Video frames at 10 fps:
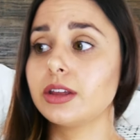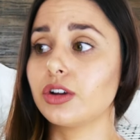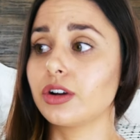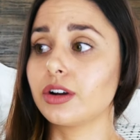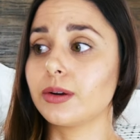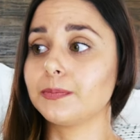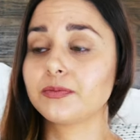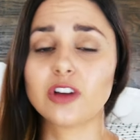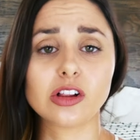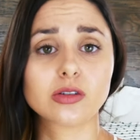your
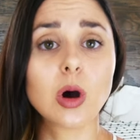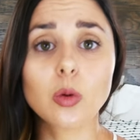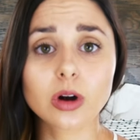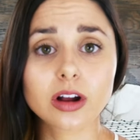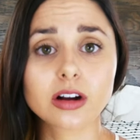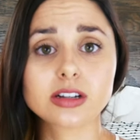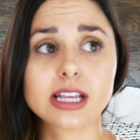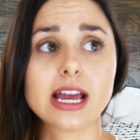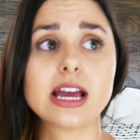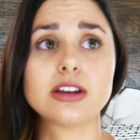fellow co-workers,
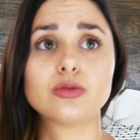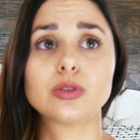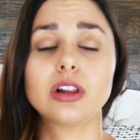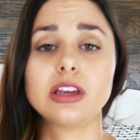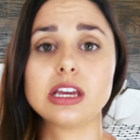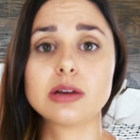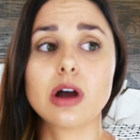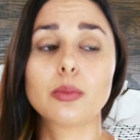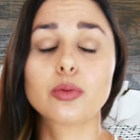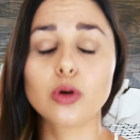and really
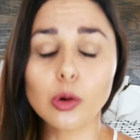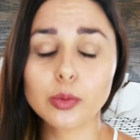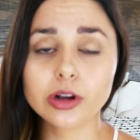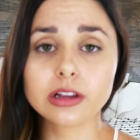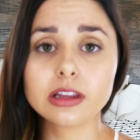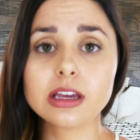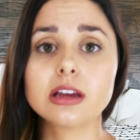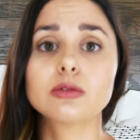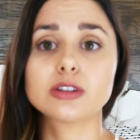appropriately,